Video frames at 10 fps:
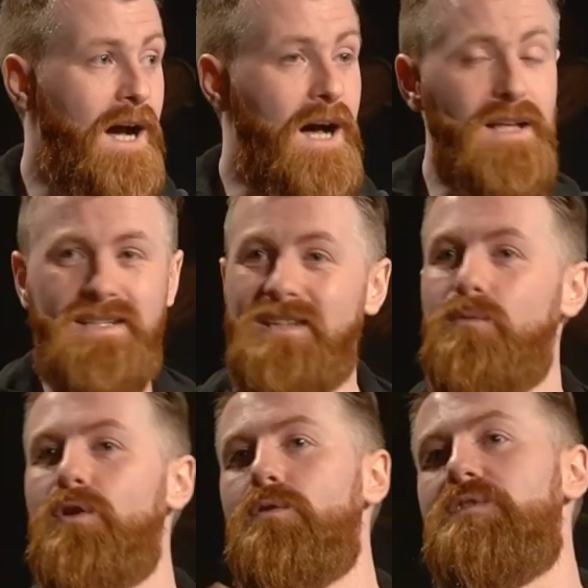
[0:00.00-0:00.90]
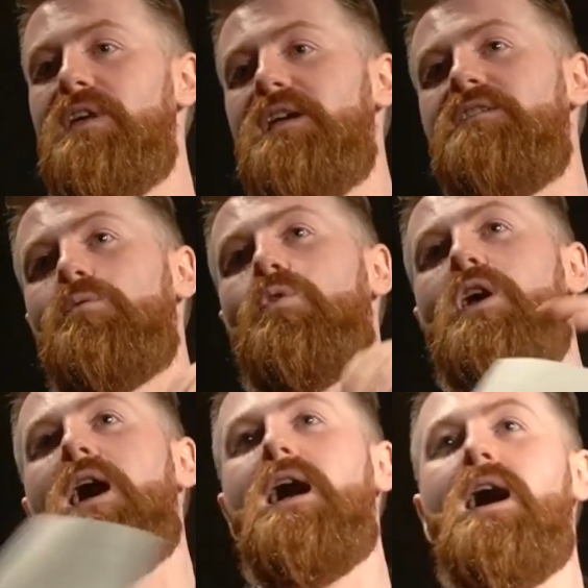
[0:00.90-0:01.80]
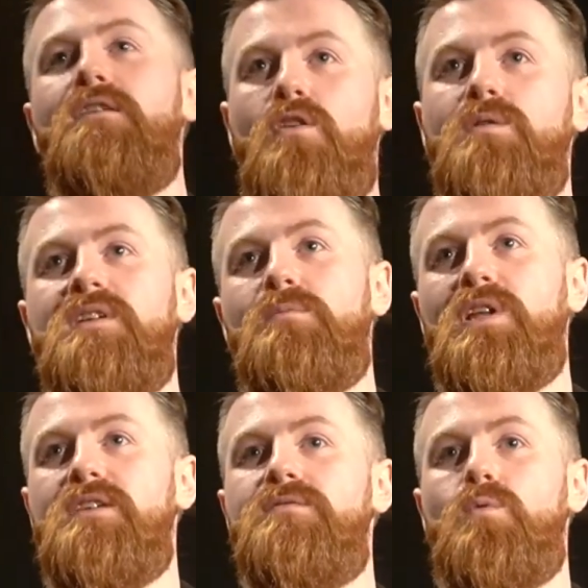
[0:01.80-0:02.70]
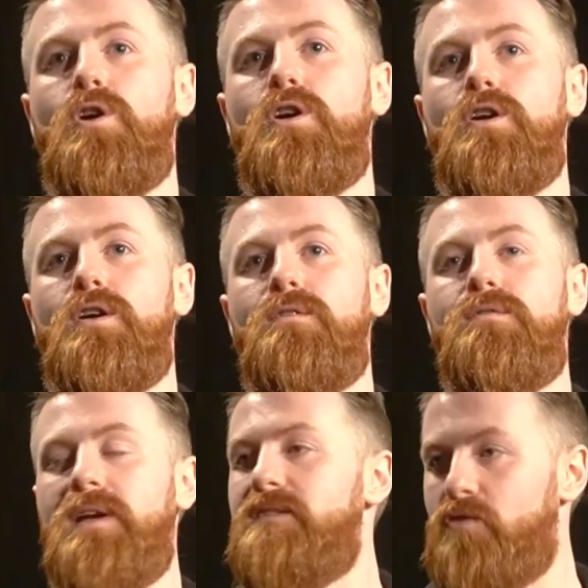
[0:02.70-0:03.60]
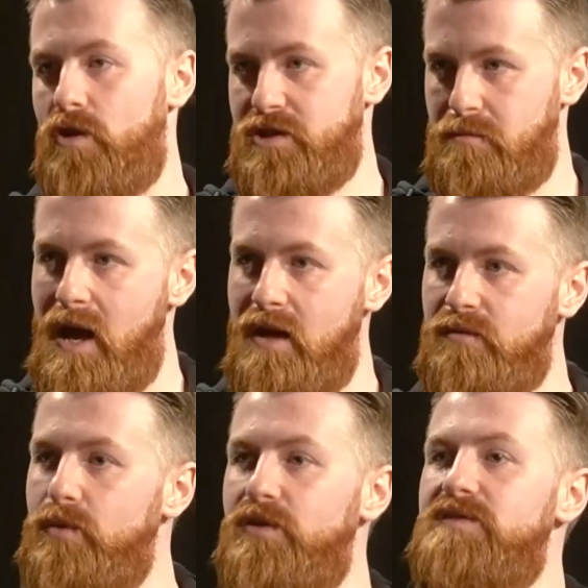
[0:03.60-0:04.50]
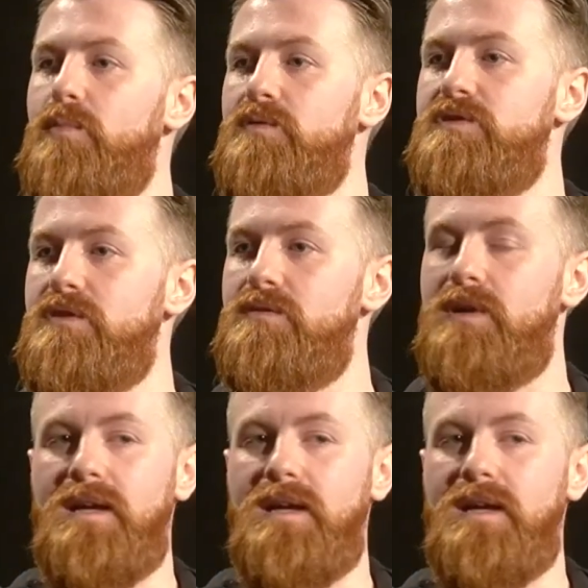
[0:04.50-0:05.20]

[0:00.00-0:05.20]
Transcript: And it's one of those things where I, have always had a belief where things cross your path when they're supposed to.